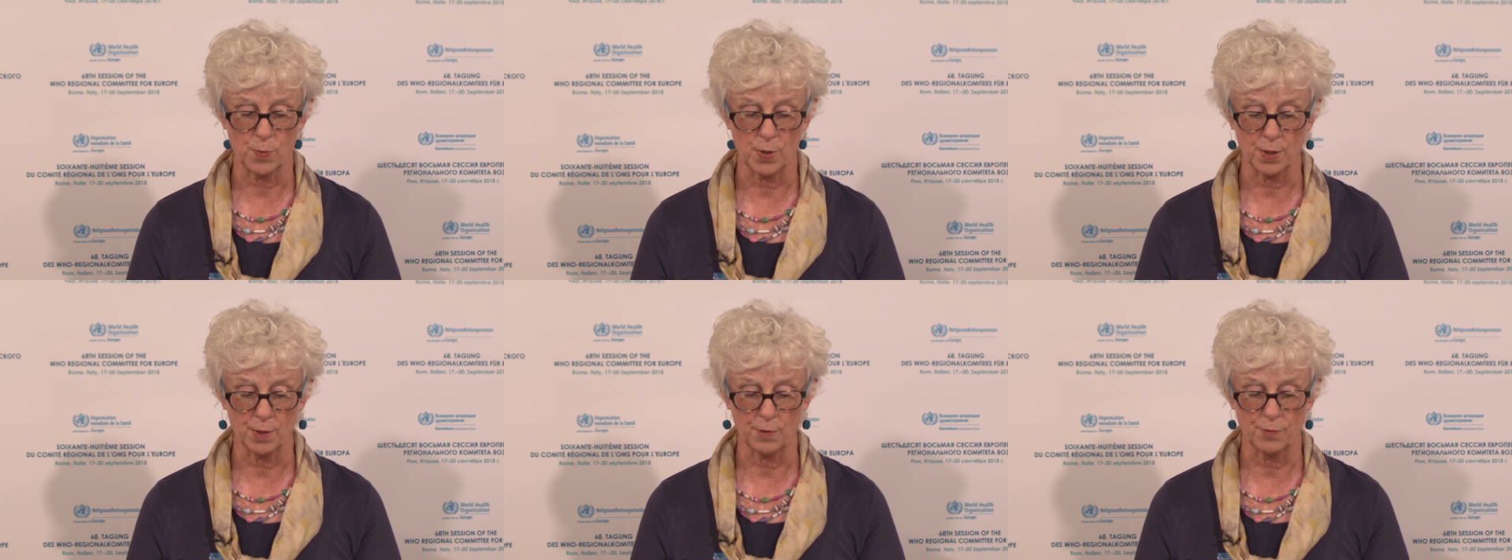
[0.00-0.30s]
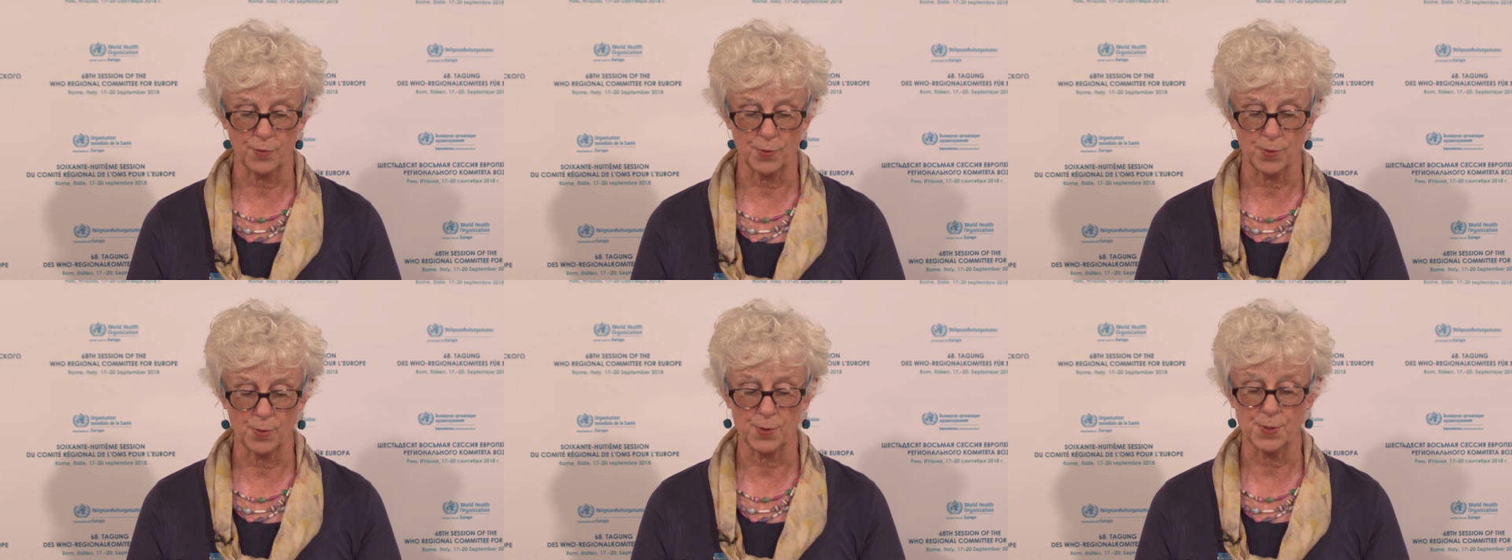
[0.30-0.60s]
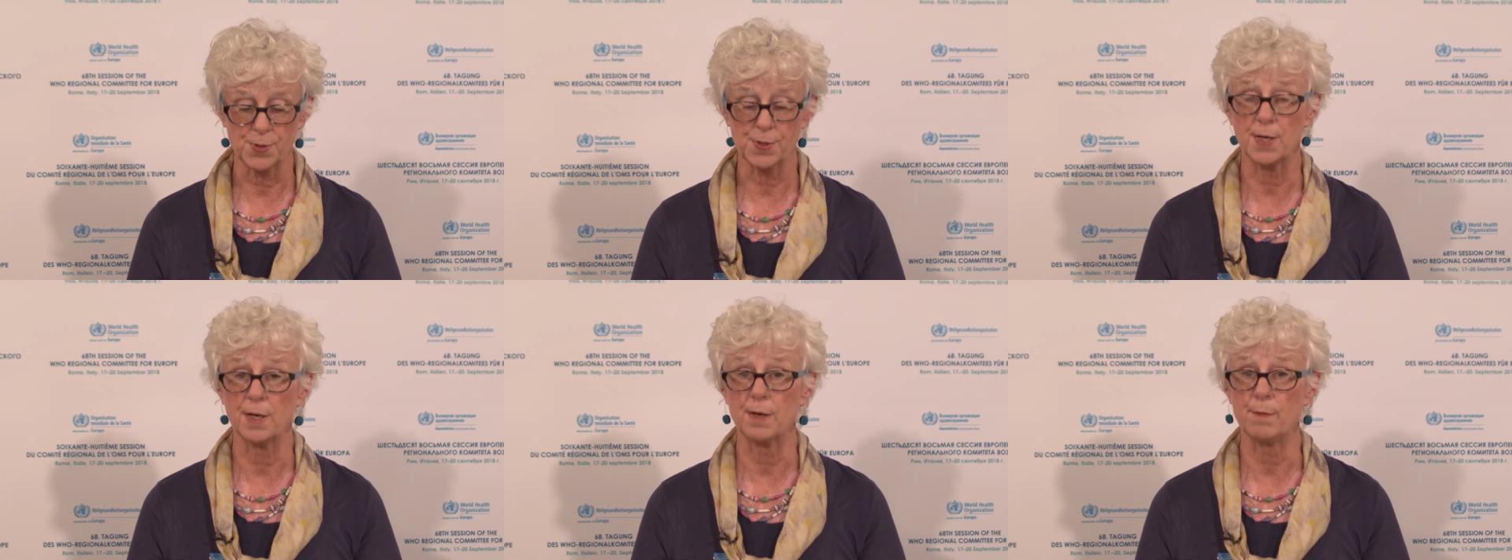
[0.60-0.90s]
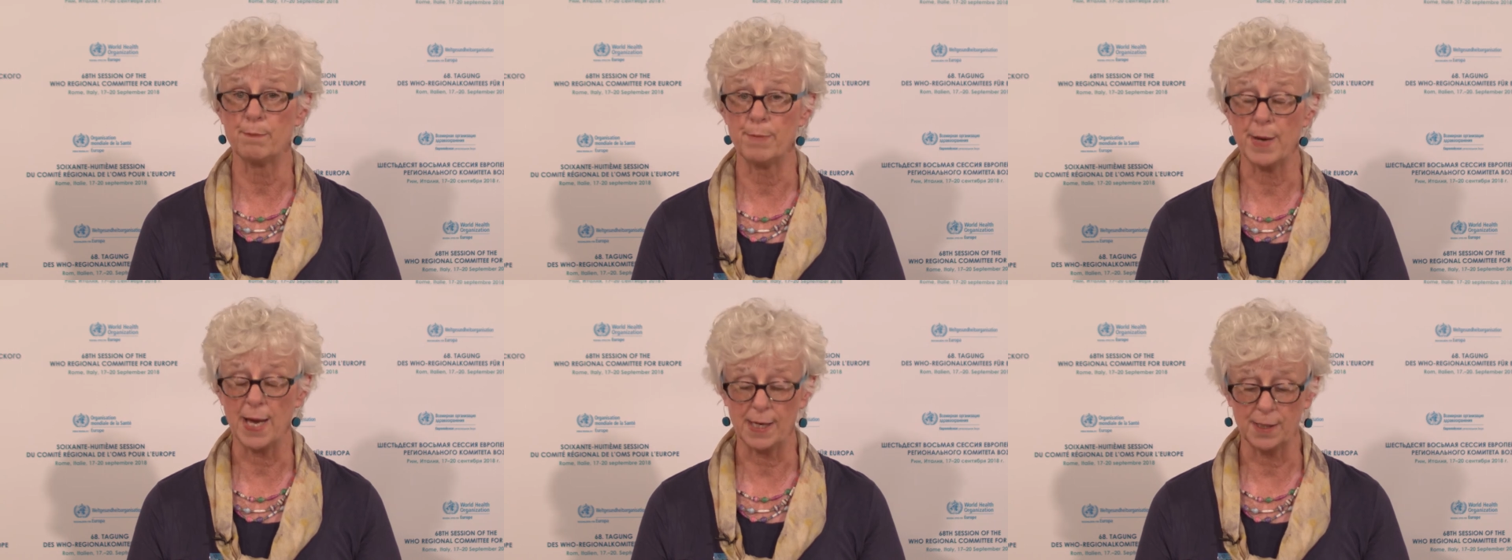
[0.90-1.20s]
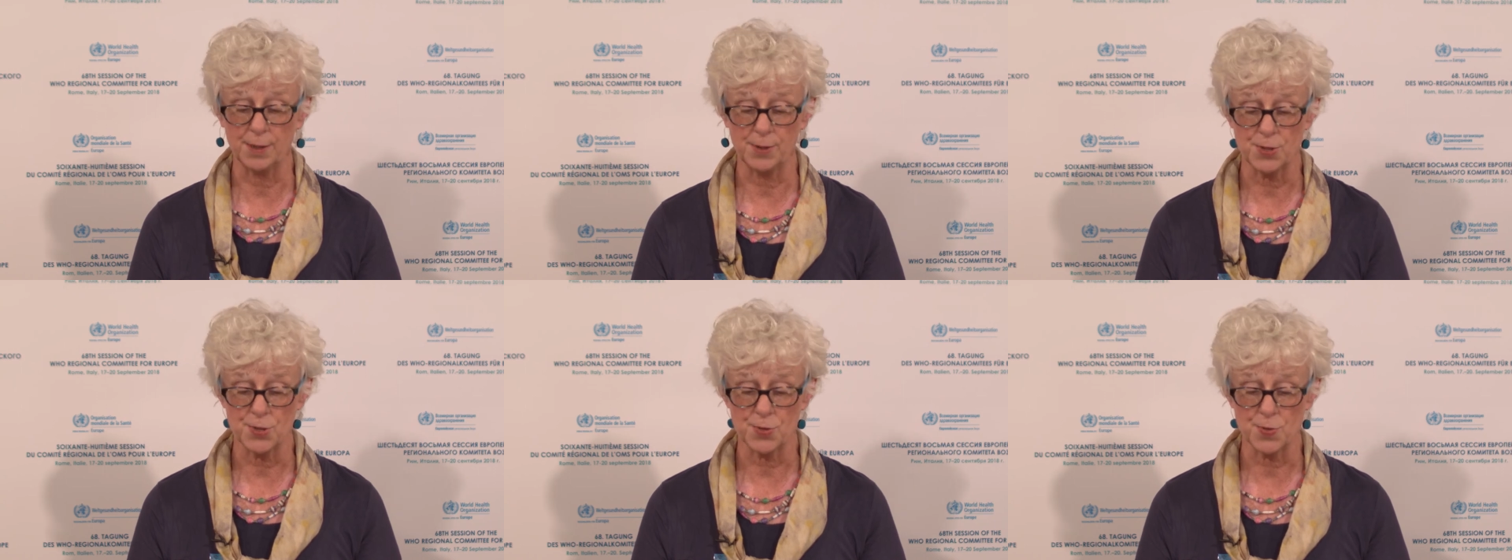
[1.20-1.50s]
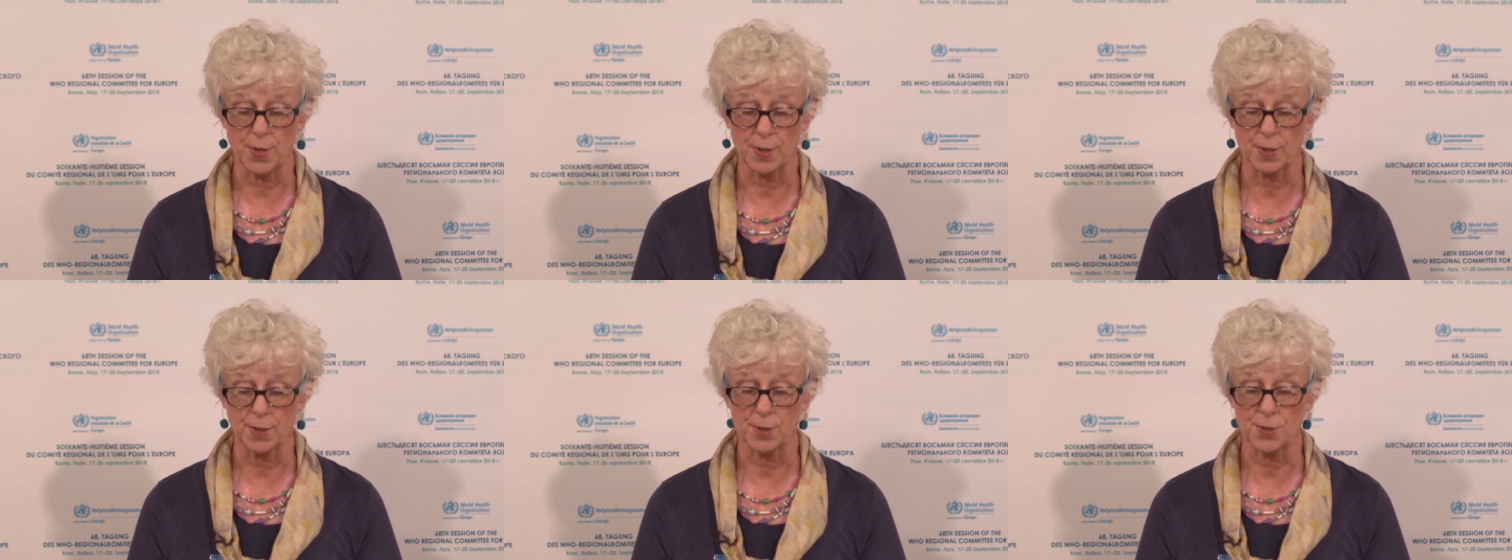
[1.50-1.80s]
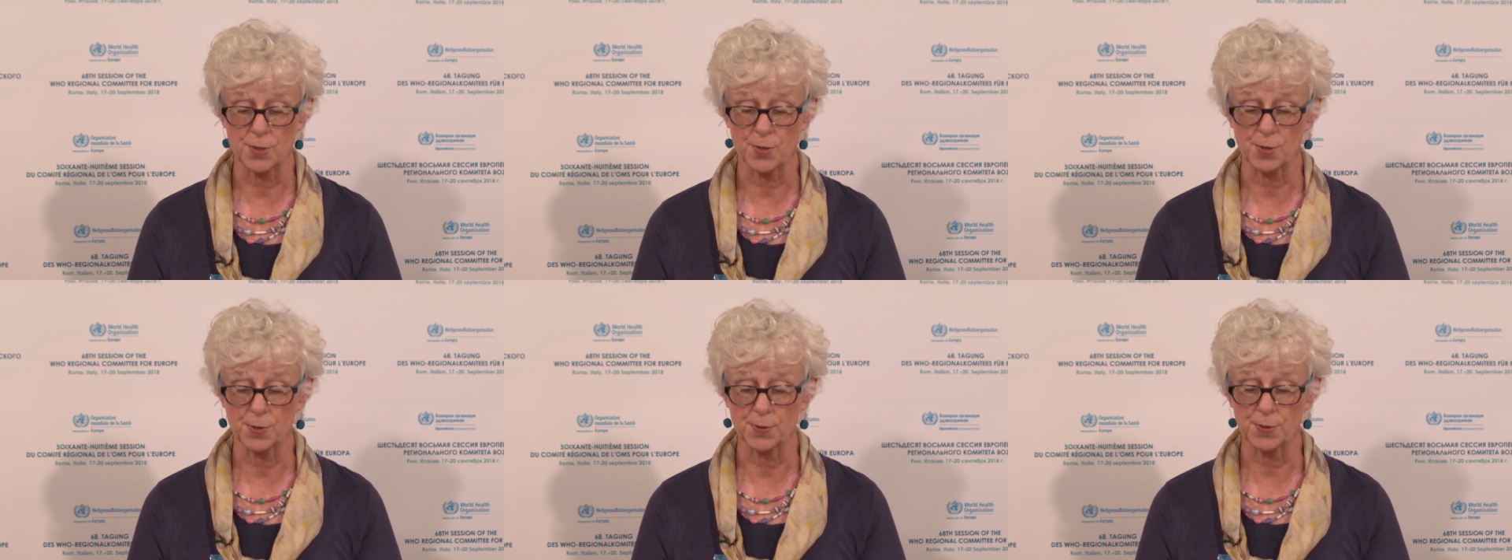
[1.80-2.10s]
workforce and balanced drug
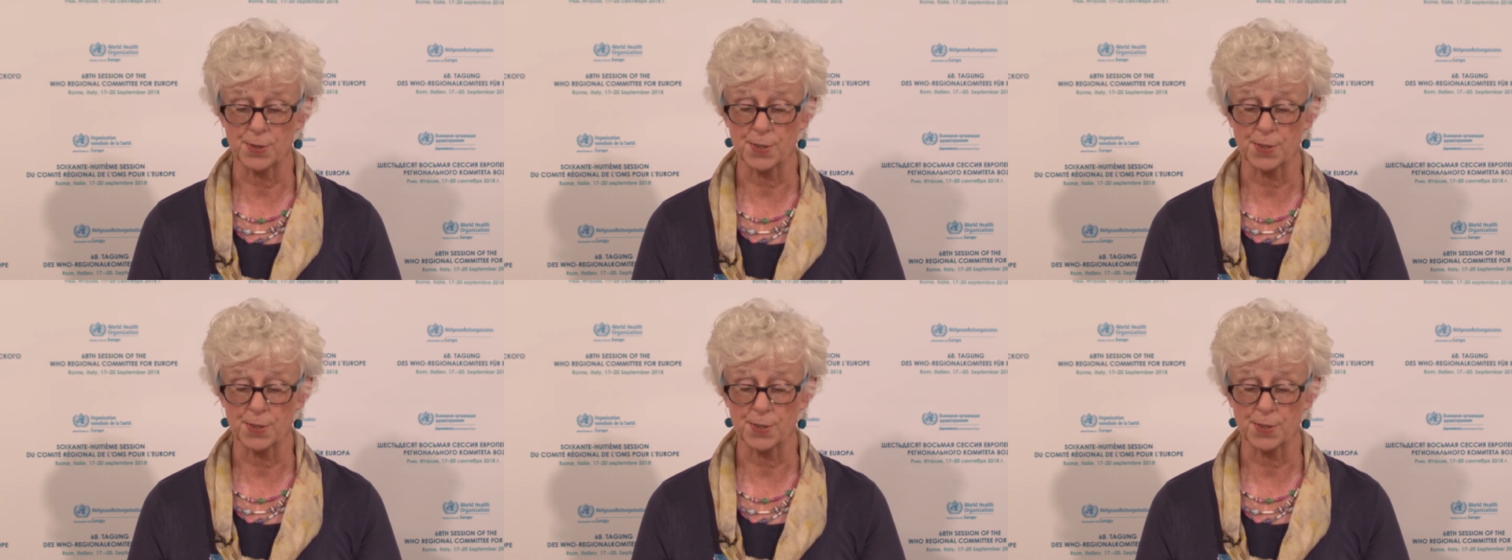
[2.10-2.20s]
control